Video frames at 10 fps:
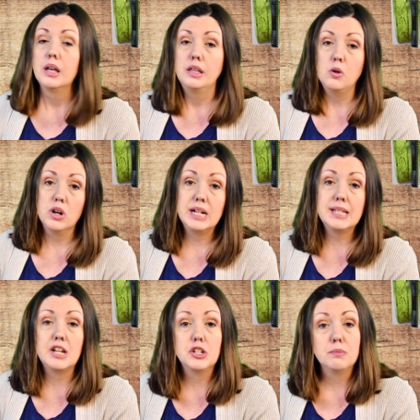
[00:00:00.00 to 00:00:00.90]
The
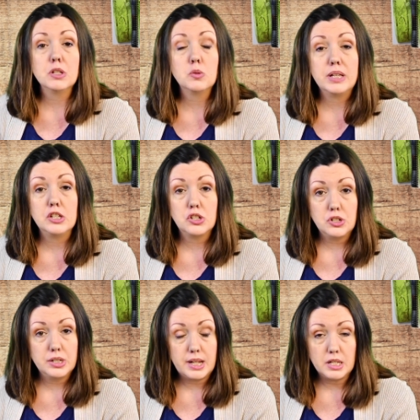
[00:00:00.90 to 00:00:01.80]
organization between the
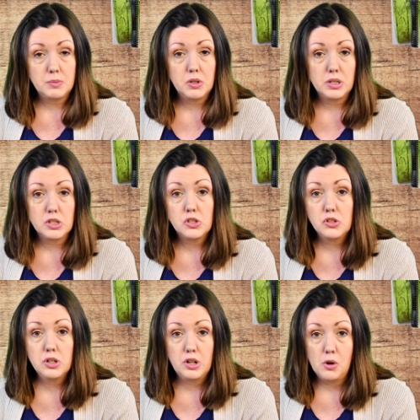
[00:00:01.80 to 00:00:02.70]
student textbook and the
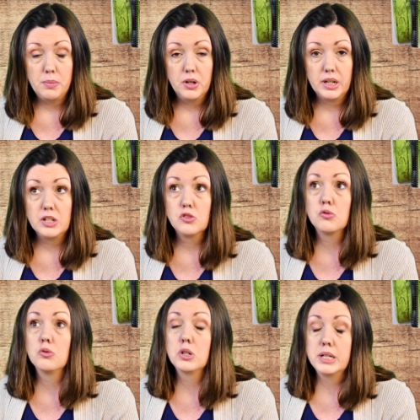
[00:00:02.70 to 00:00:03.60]
student notebook is
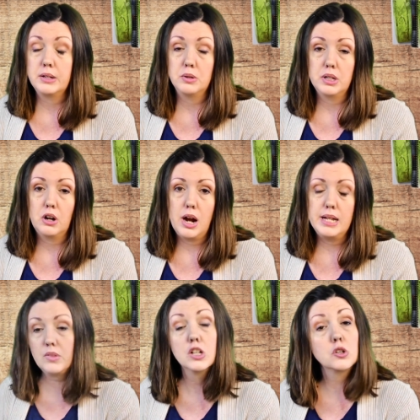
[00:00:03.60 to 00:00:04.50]
really, really great.